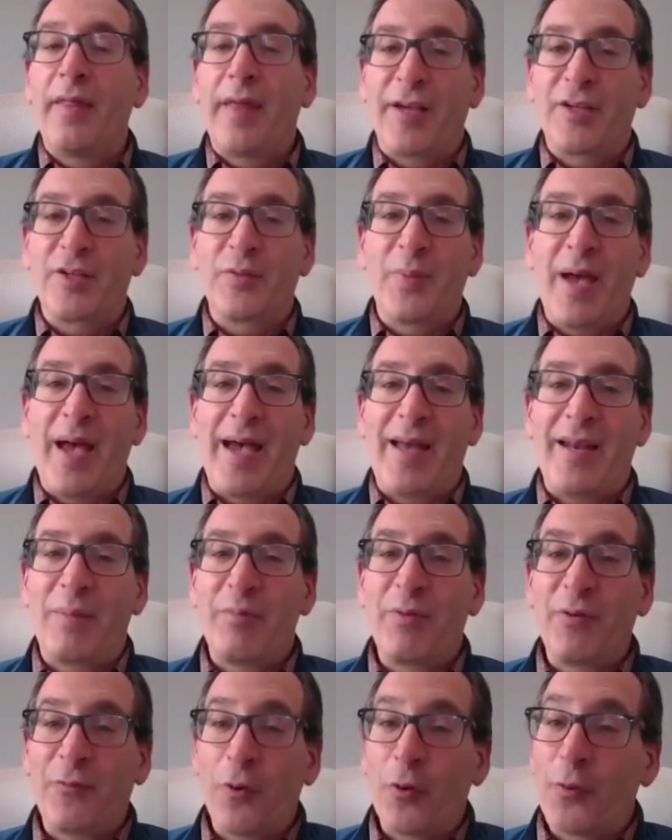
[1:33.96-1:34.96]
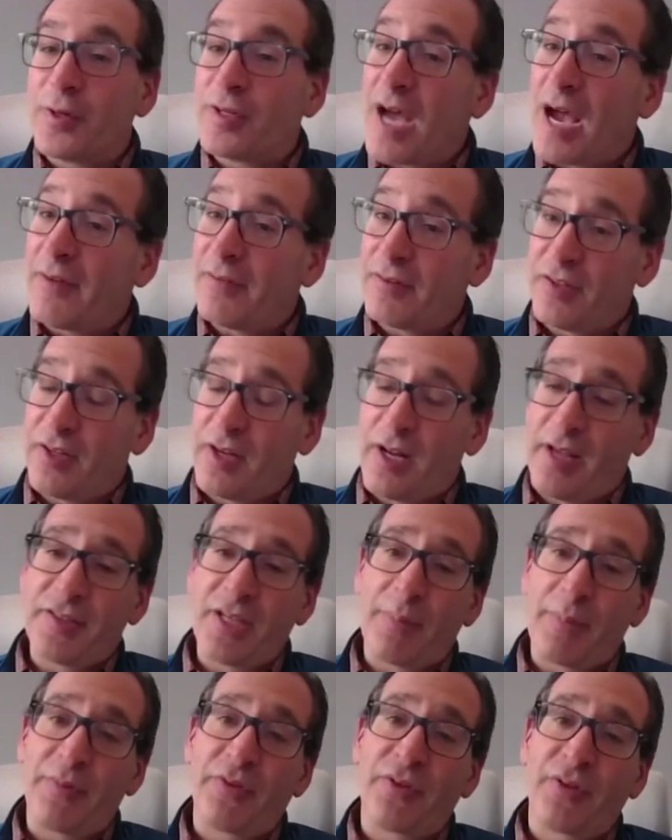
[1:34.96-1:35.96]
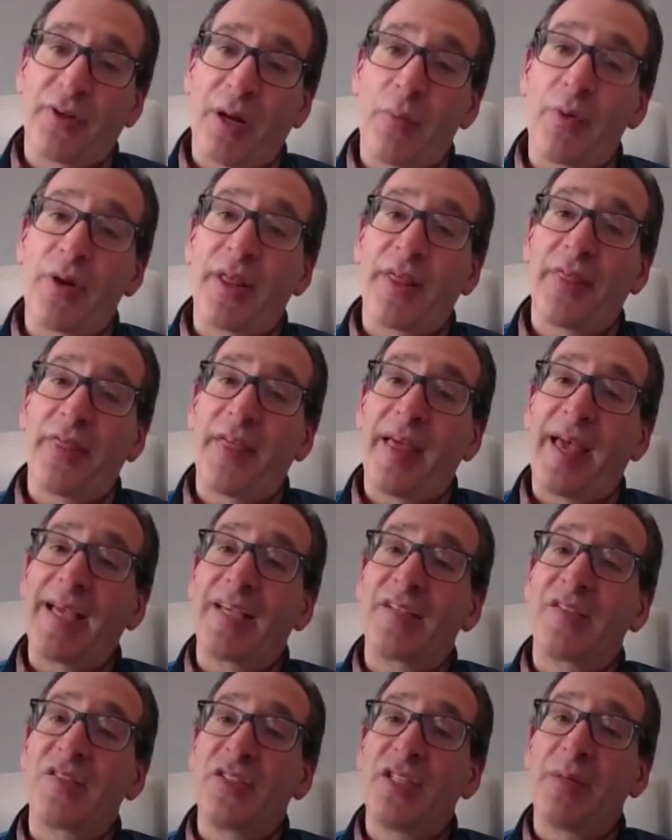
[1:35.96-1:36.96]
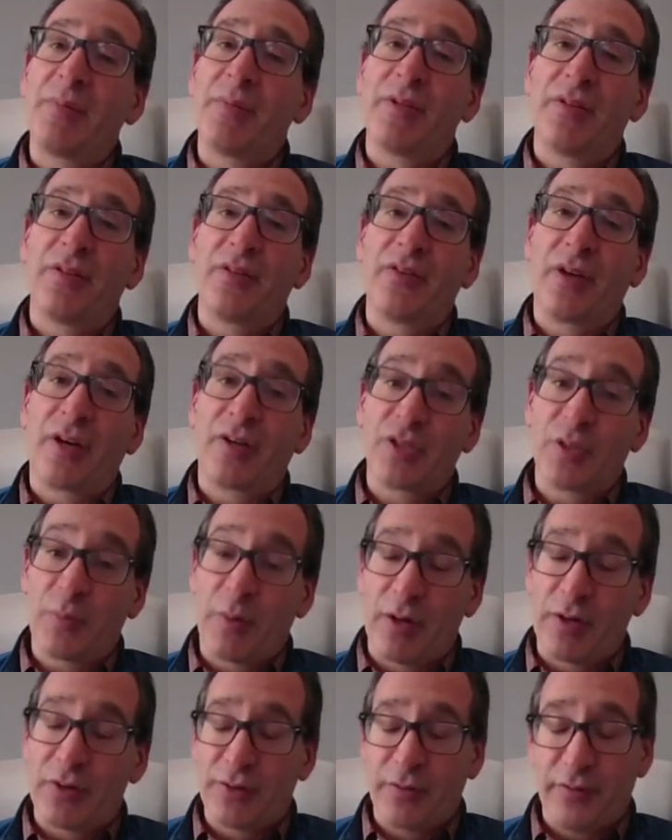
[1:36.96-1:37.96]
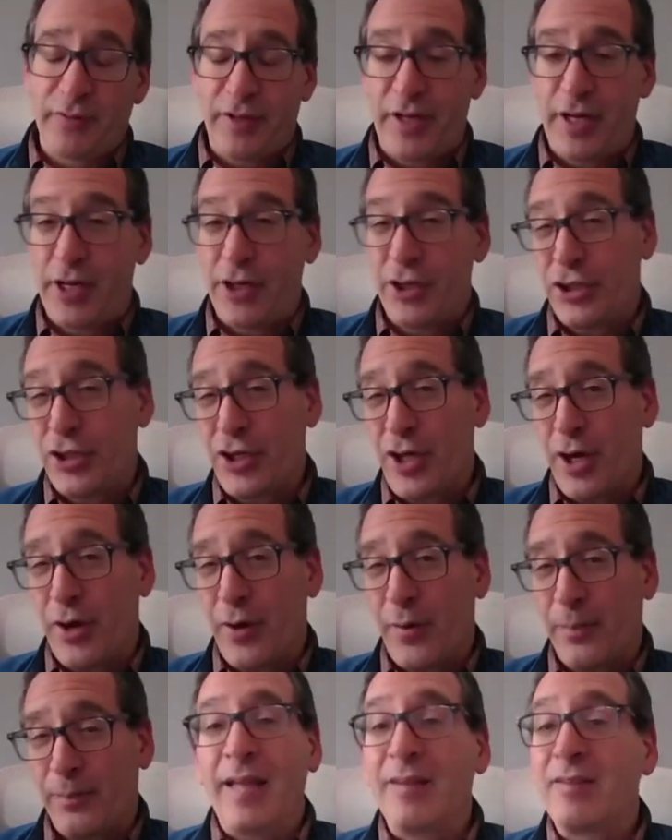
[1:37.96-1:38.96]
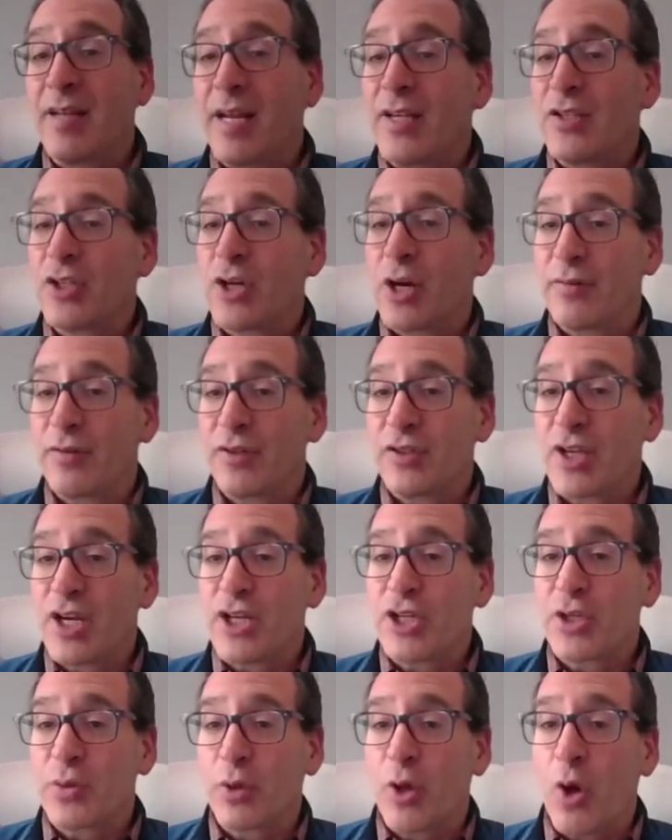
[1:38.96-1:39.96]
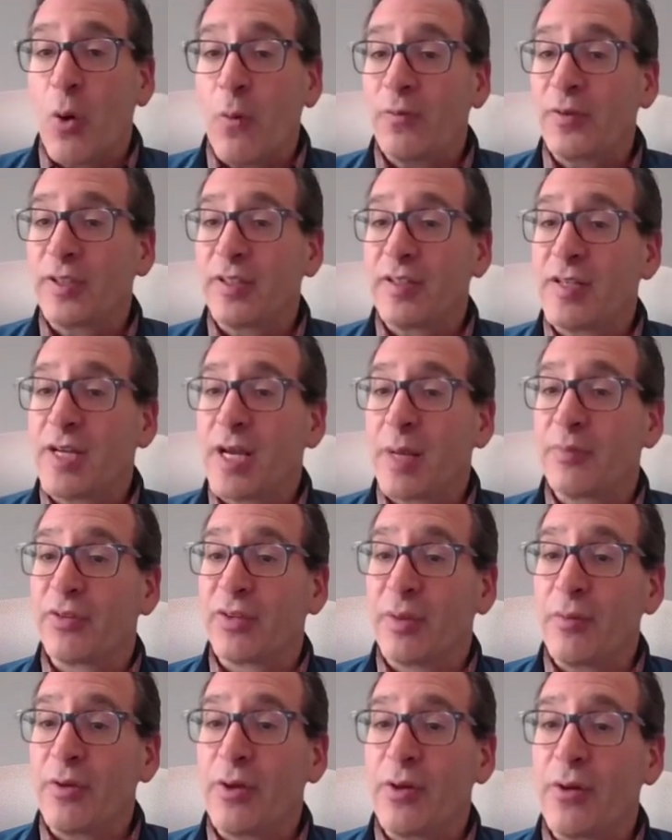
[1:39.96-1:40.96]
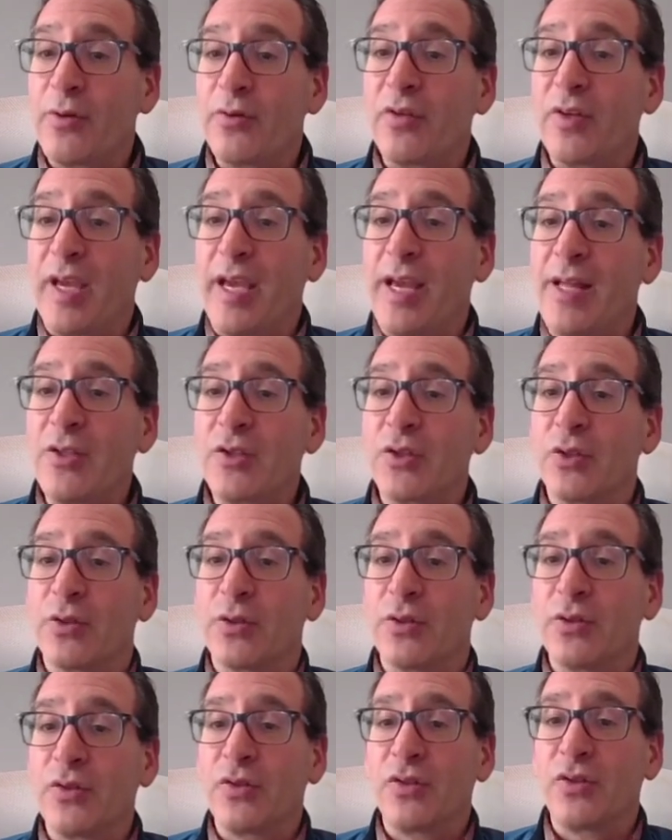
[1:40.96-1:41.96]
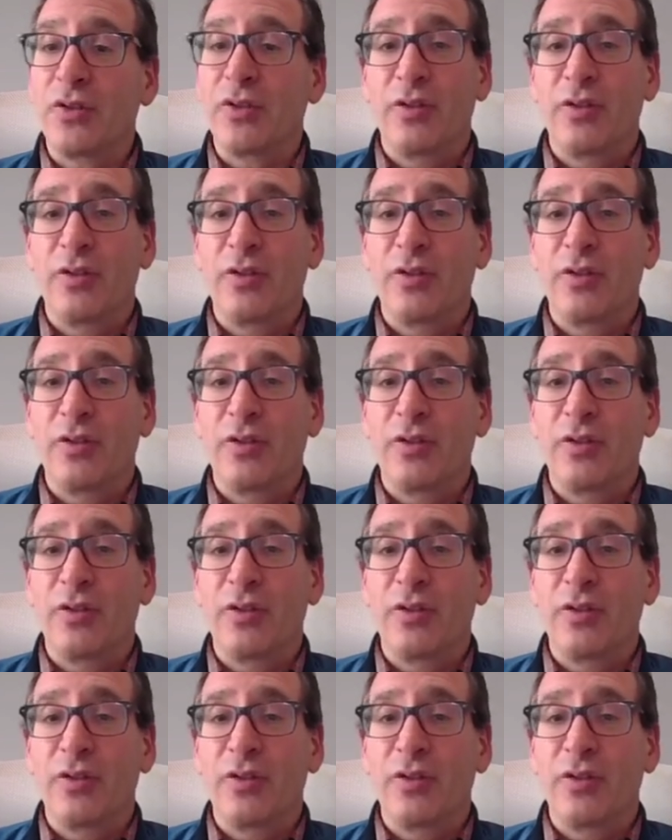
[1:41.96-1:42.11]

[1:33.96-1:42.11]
Thanks, Matt. And before we dive into today's episode, I want to thank Siemens, our sponsor of today's show. And today's conversation will hopefully tee up some of those answers